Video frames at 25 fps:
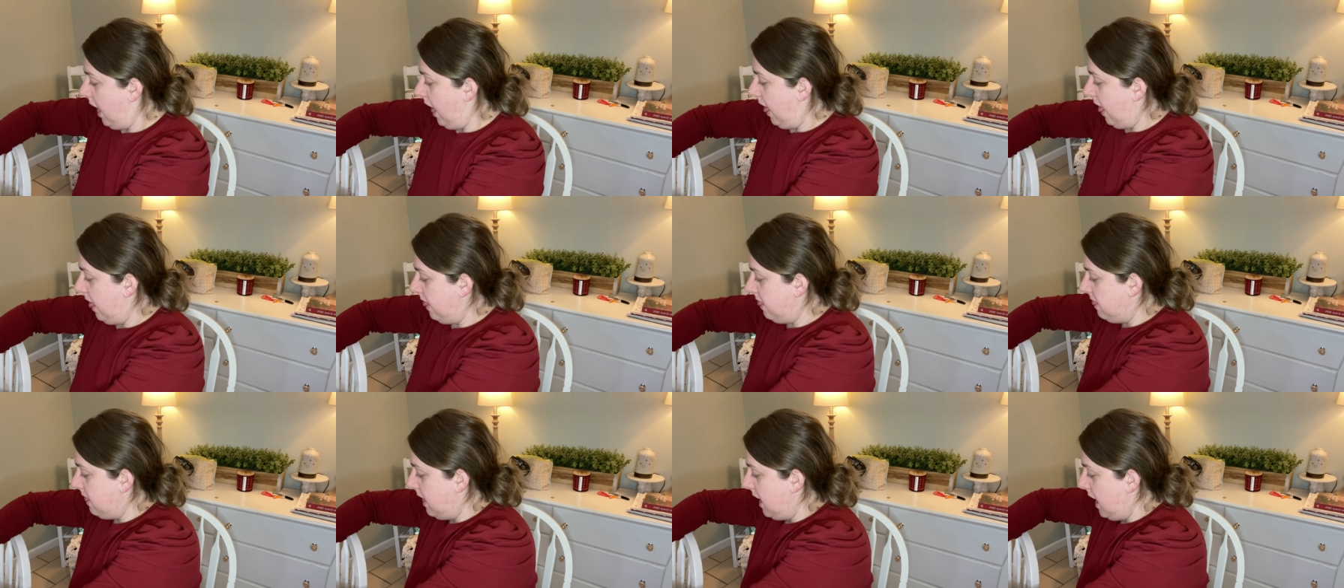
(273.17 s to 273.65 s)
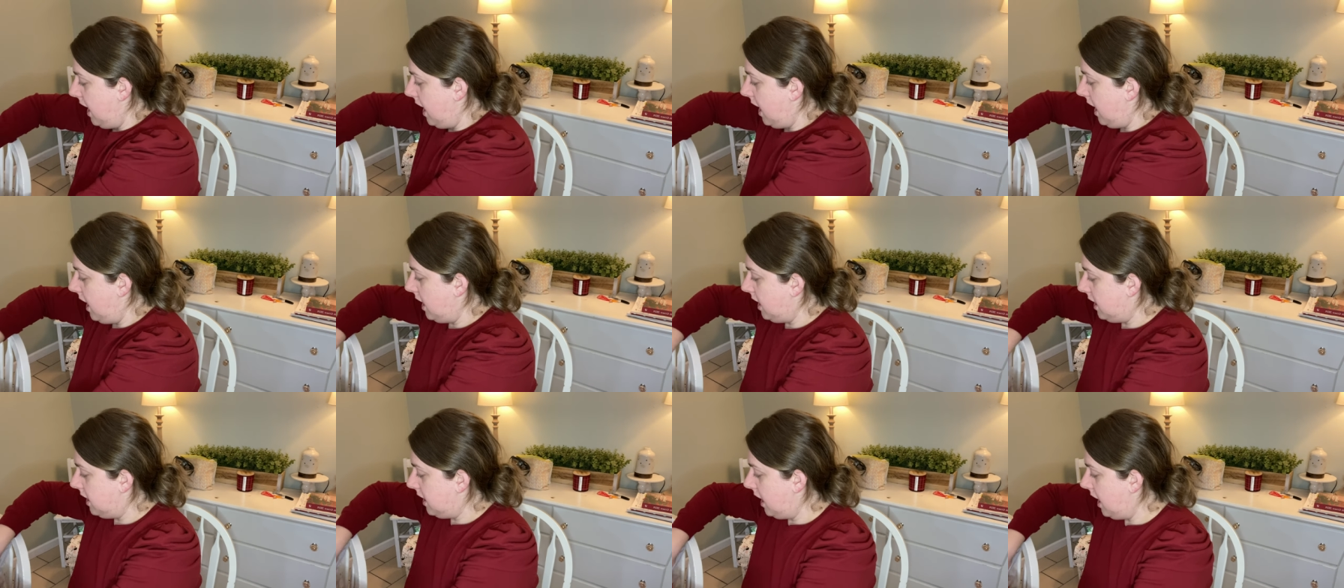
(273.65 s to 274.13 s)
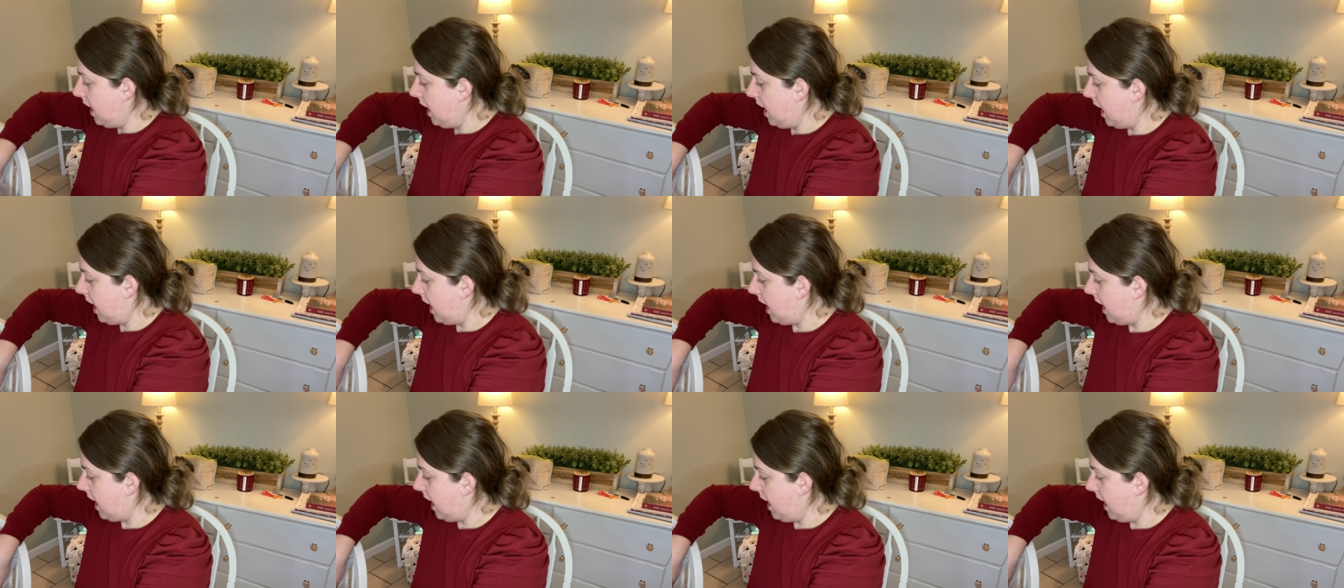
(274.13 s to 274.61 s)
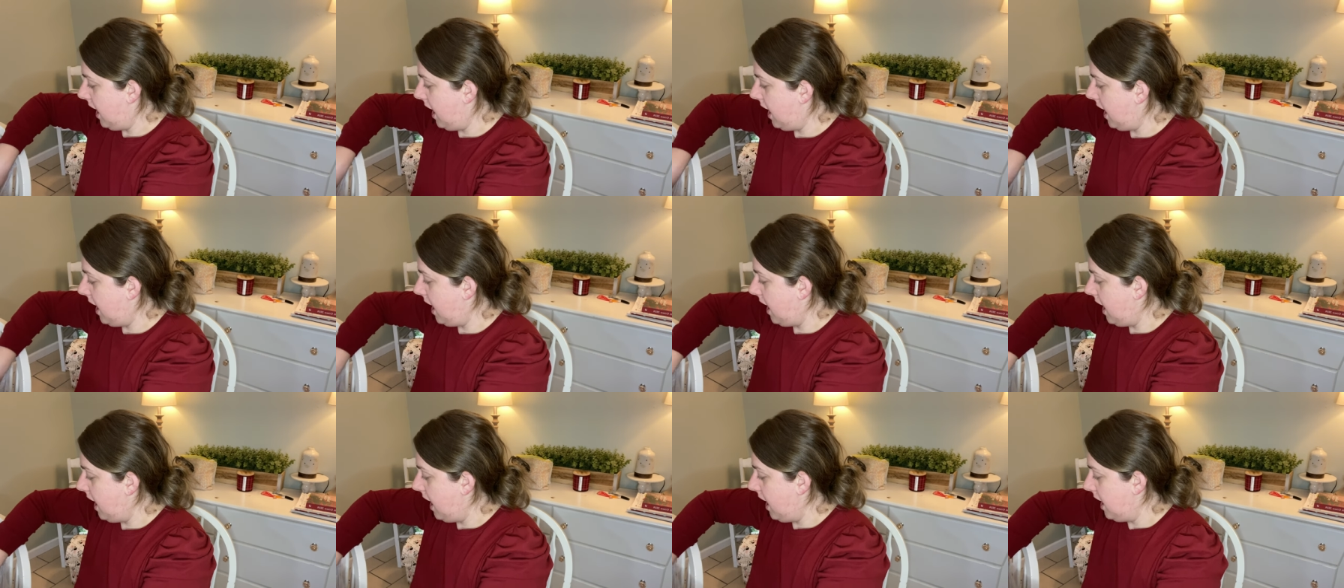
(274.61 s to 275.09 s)
And then,
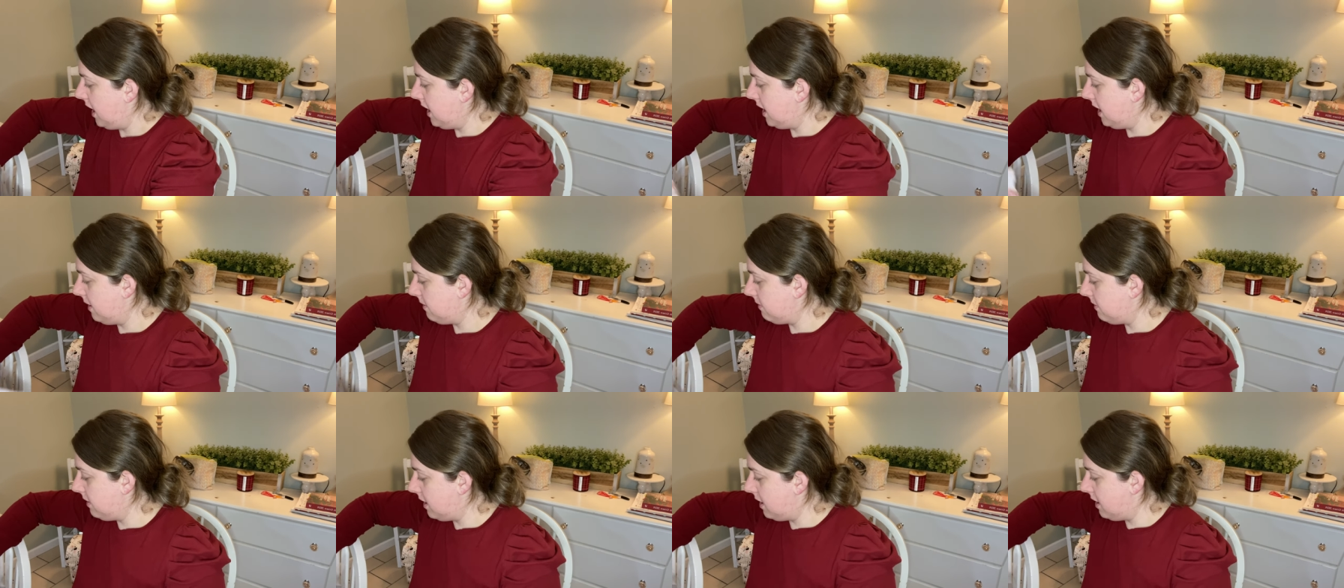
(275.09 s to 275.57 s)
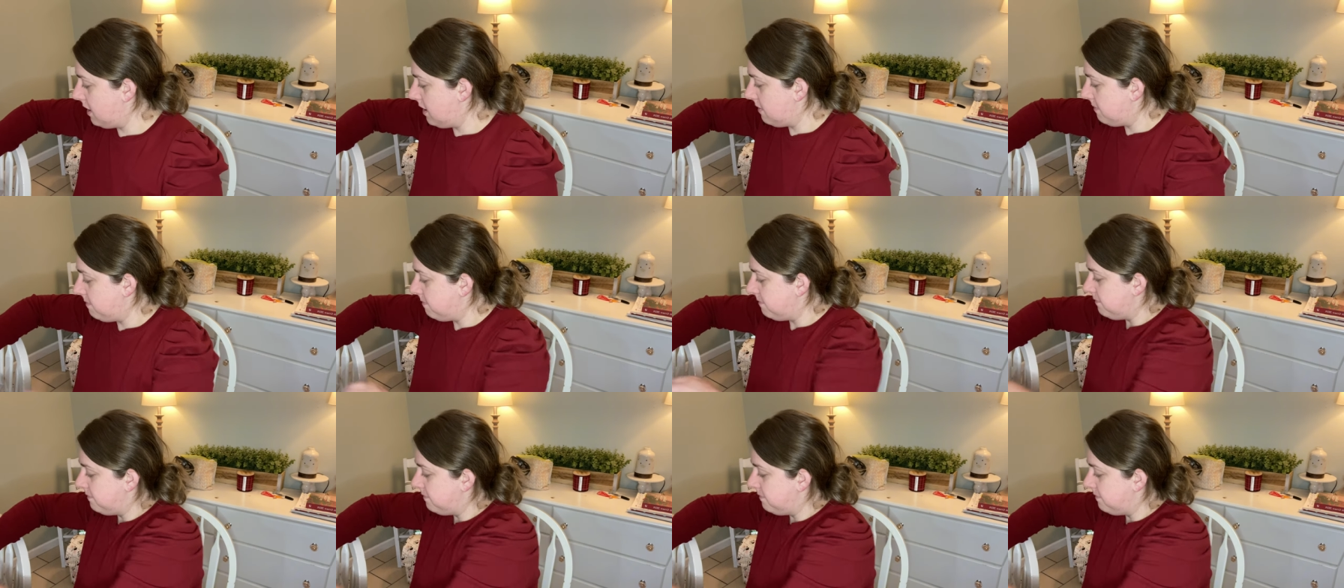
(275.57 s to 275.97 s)
aha, here we are.